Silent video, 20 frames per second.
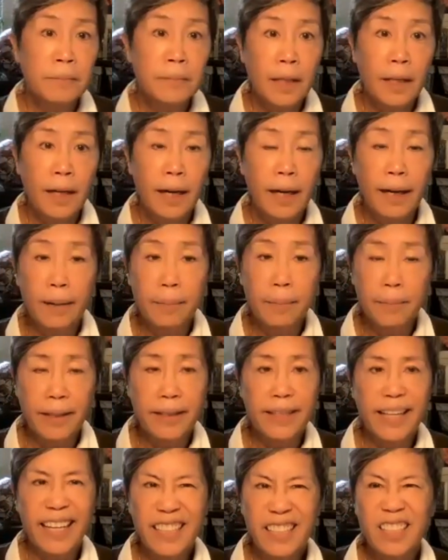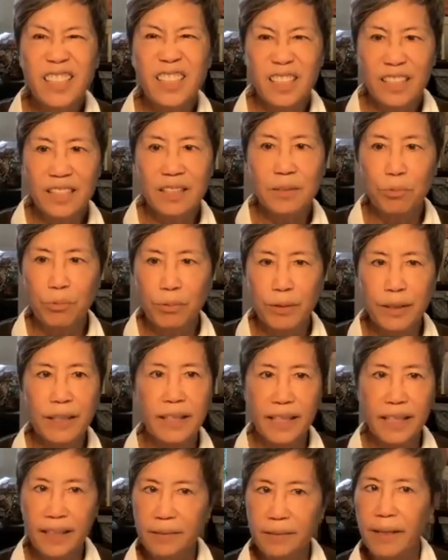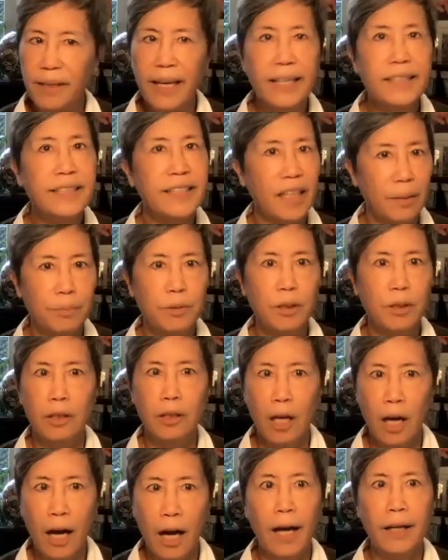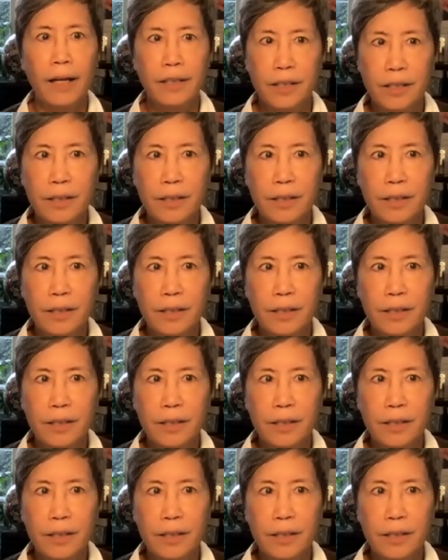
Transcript: And that's just really, it's helped a lot.